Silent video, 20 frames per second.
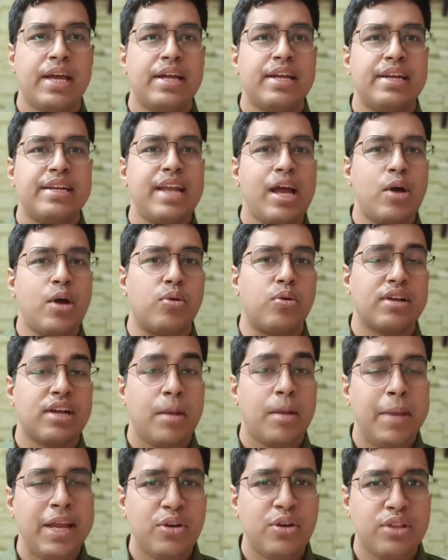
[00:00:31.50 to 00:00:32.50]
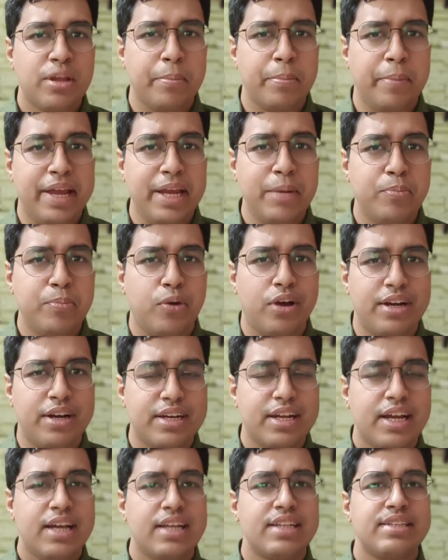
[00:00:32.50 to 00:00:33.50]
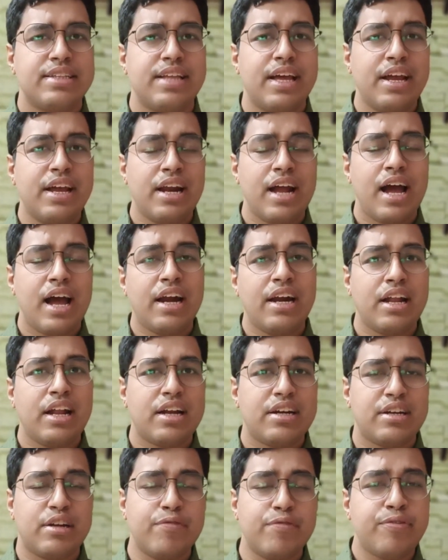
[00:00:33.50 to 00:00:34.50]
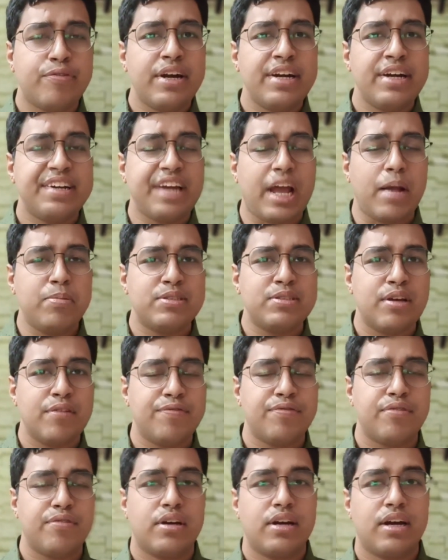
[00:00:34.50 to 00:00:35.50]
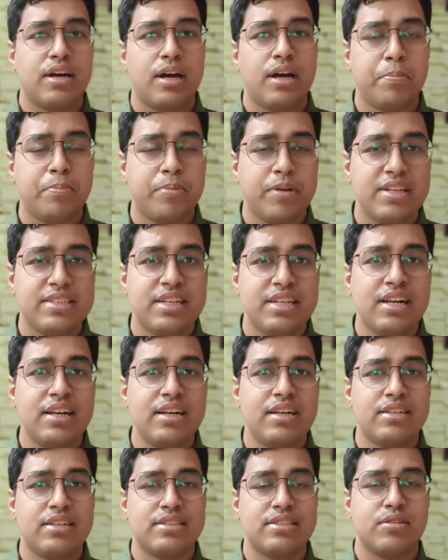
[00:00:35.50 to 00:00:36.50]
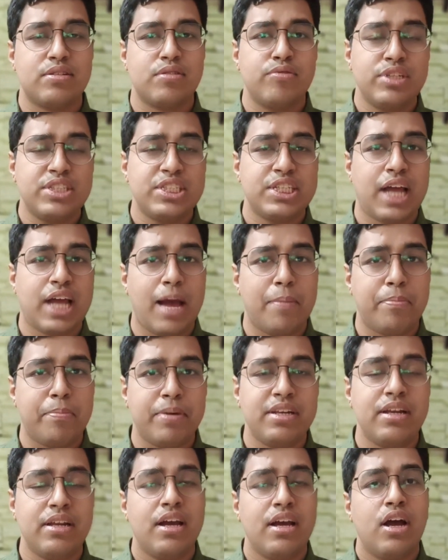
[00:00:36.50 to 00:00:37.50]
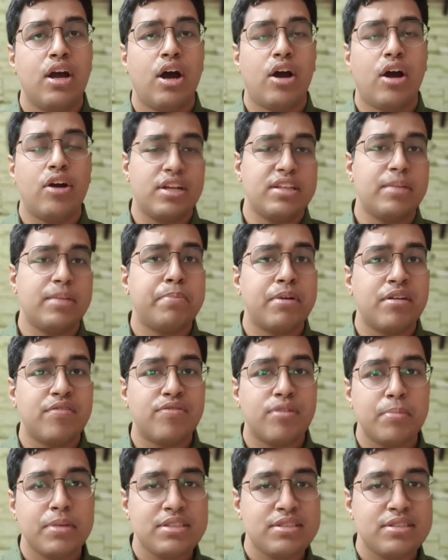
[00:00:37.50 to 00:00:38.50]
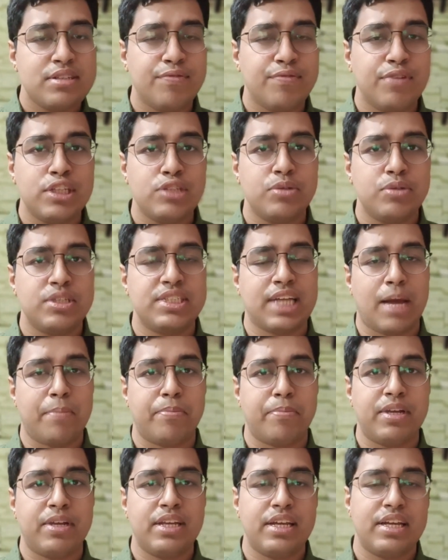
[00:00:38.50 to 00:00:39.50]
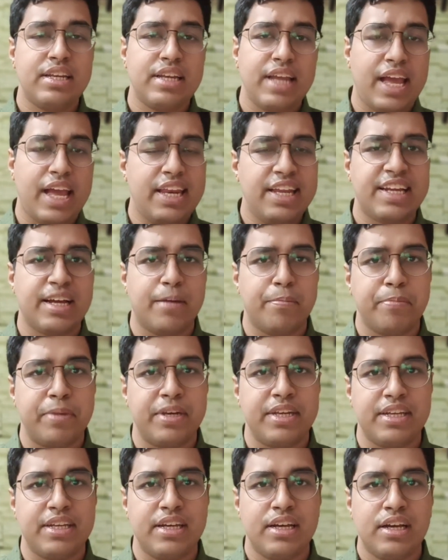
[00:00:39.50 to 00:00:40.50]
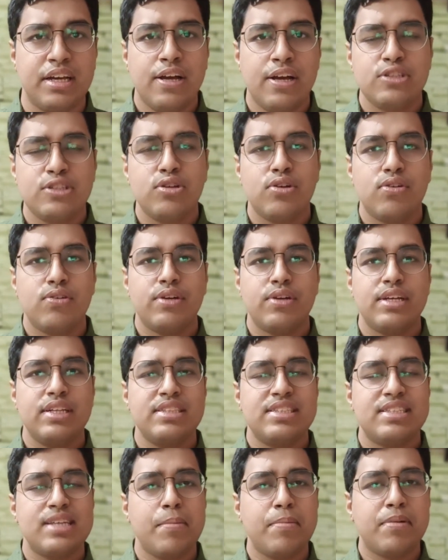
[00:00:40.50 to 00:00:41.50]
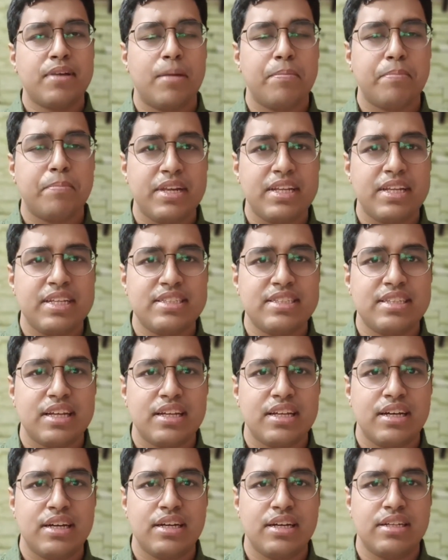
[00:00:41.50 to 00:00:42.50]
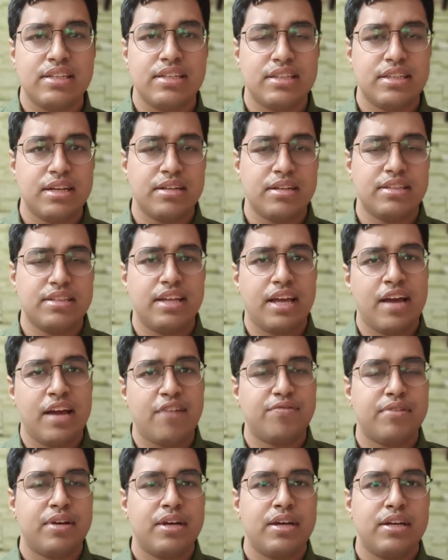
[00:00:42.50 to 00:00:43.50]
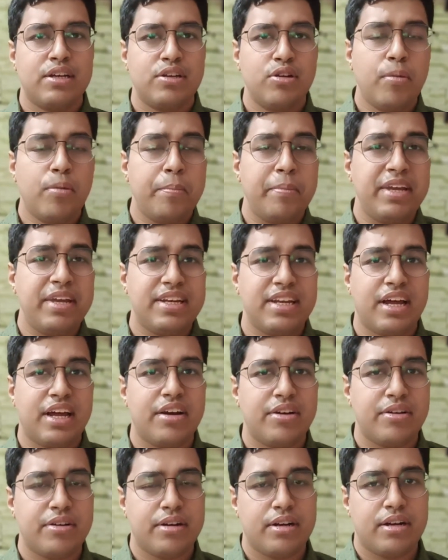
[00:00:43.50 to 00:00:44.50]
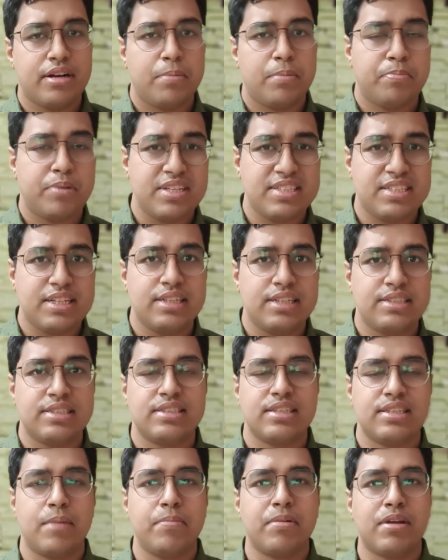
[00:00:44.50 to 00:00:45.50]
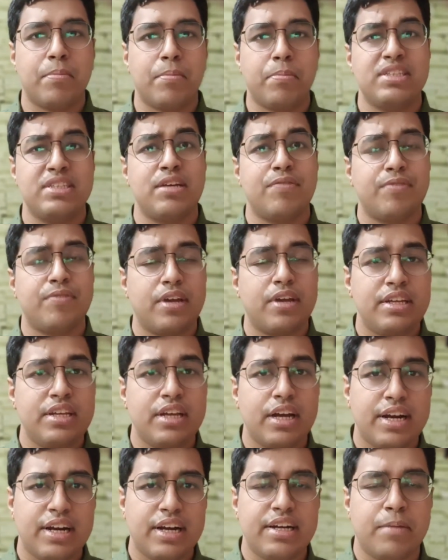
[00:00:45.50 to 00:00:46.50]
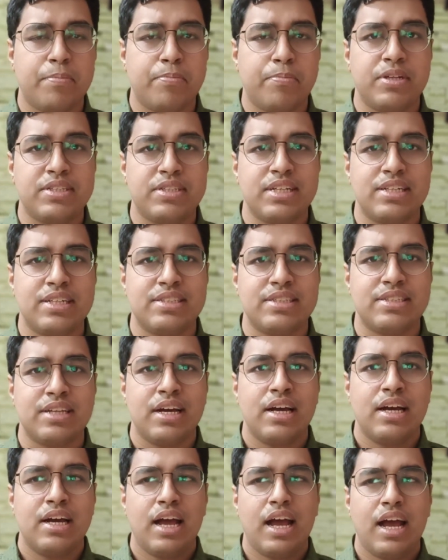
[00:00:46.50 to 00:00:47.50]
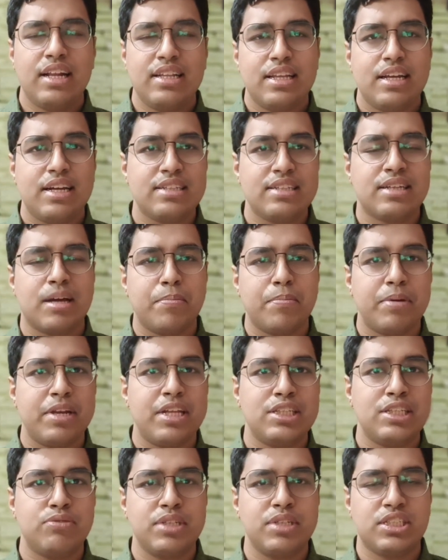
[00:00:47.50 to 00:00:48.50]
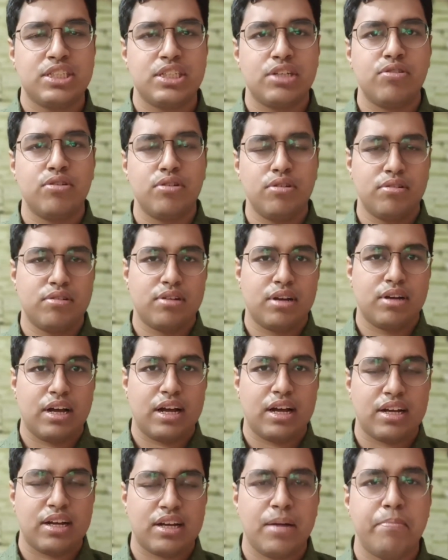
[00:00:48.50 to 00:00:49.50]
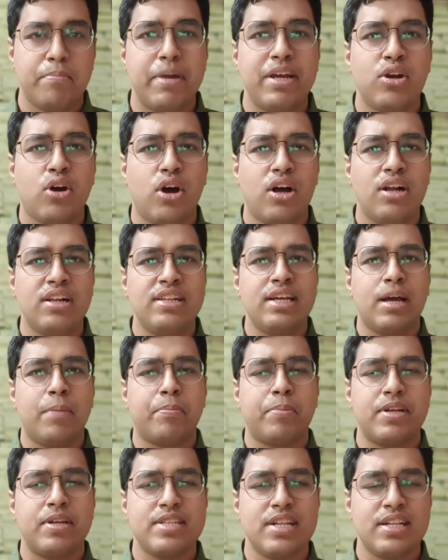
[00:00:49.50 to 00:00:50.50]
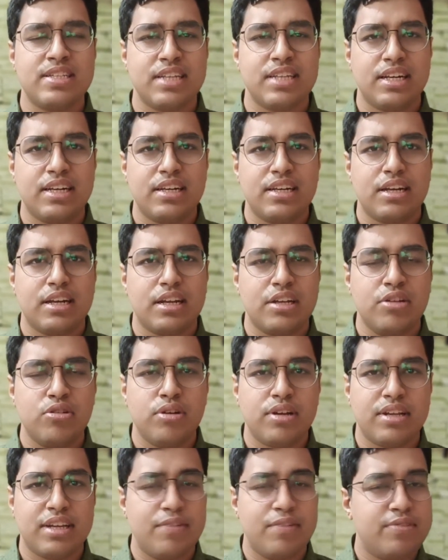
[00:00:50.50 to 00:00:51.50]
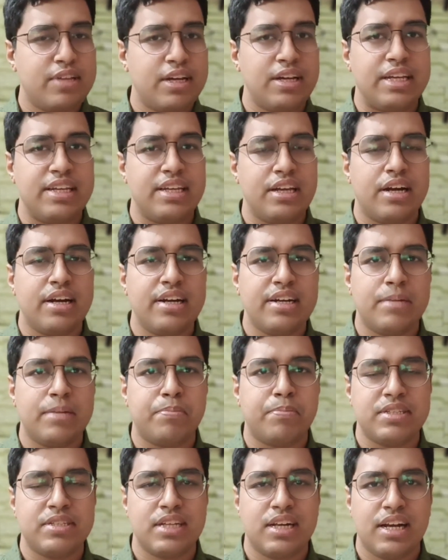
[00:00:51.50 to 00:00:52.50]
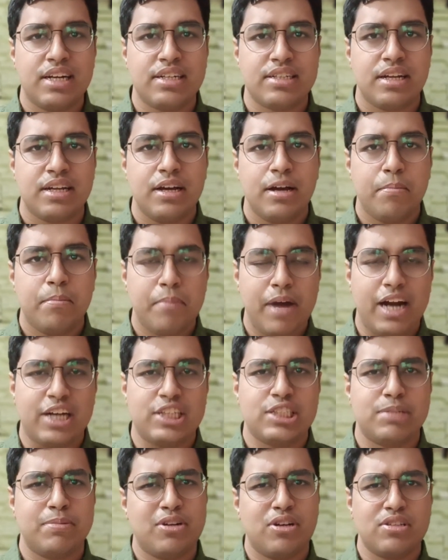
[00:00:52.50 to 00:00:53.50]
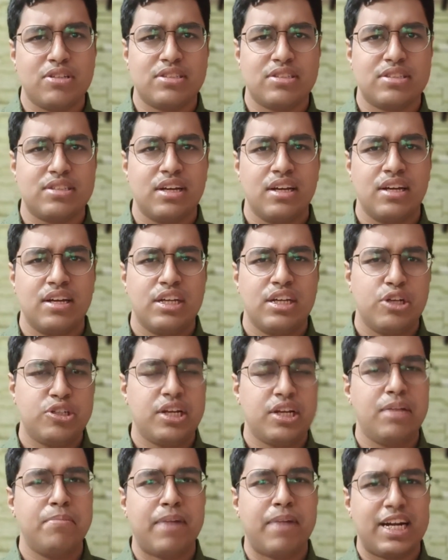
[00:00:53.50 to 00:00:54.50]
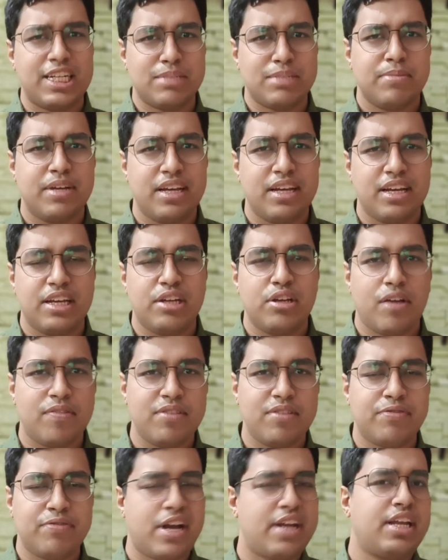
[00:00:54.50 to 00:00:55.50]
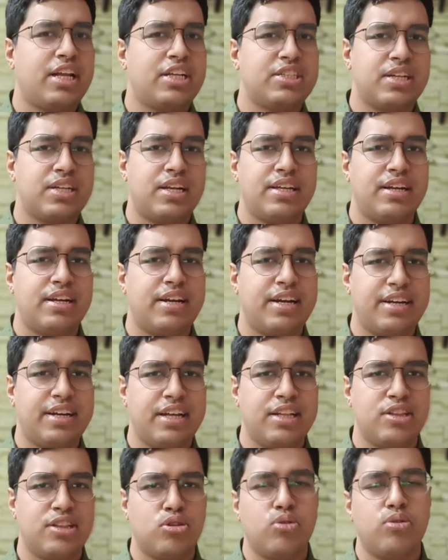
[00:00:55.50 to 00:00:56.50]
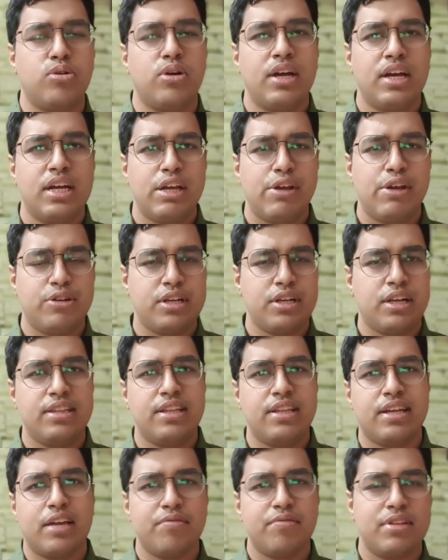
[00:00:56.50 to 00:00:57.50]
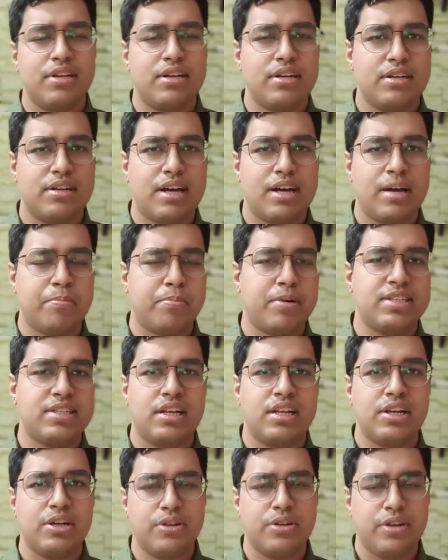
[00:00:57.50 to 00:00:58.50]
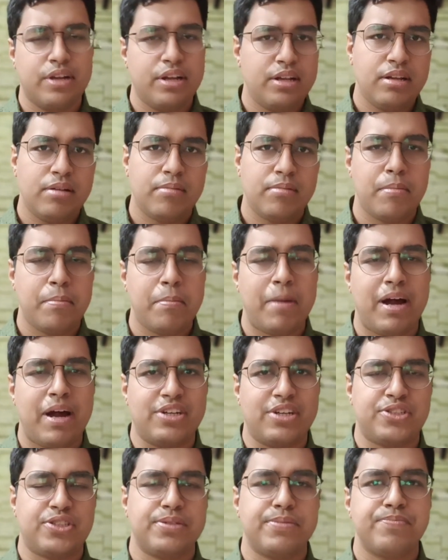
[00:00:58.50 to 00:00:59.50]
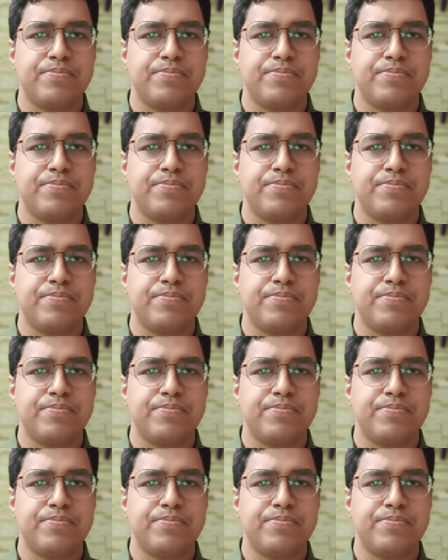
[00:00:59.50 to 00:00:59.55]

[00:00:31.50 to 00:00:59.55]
Now, coming to the main point, there are different types of appraisals which happen, or rather performance reviews which happen in any company. So in some companies, they have mid-year appraisals. Some companies have year-end appraisals, and there are companies which combine all the appraisals and give the year-end appraisal at March, because usually March May you have the financial year ending, so usually they give the appraisal in March.